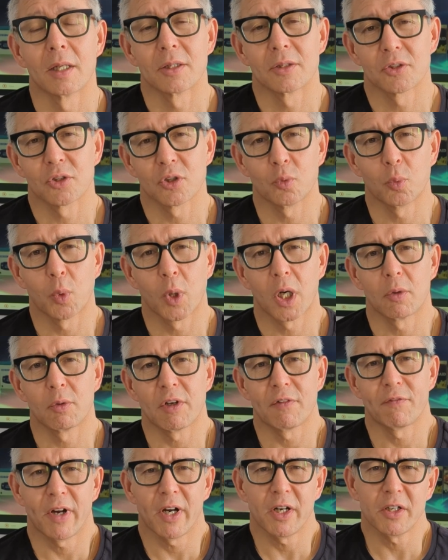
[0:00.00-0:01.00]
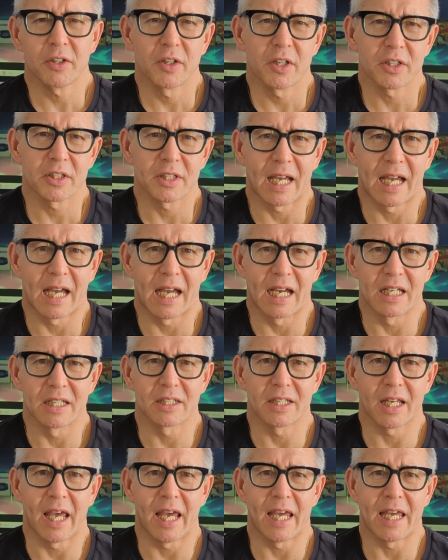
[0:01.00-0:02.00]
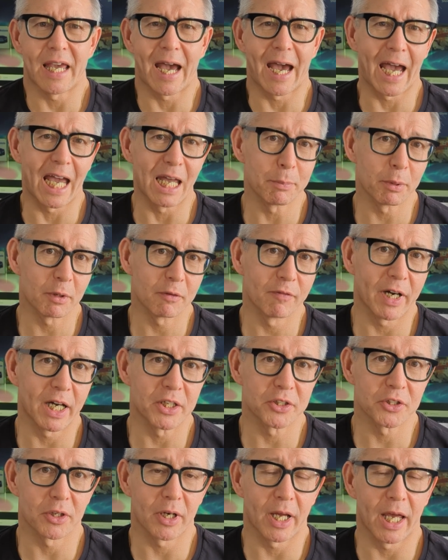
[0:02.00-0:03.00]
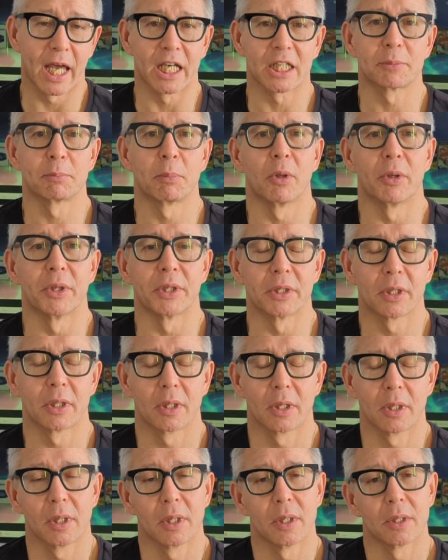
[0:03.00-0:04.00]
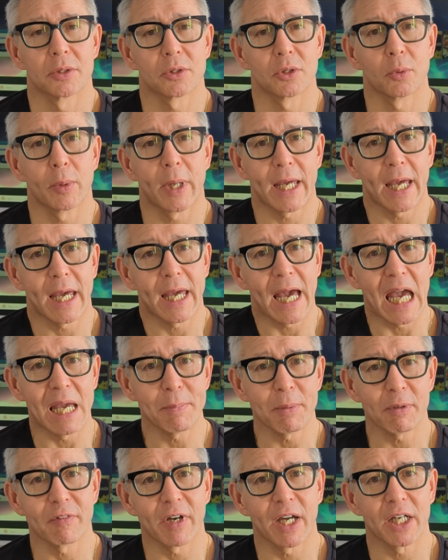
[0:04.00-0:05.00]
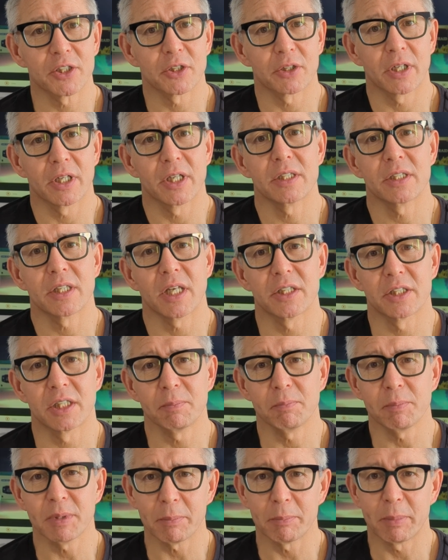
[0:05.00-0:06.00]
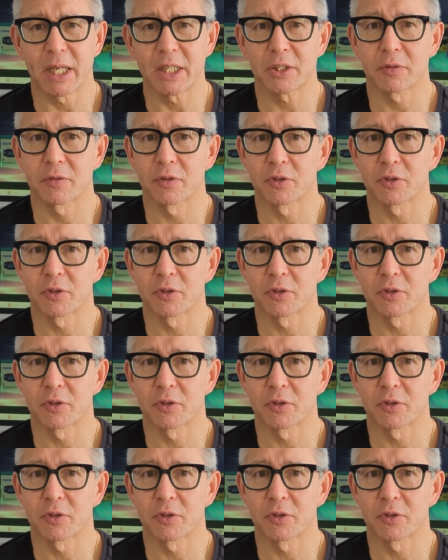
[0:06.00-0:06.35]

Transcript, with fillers: So, we're referring to this as a hypervisor exploit. So a, hypervisor is, is simply a piece of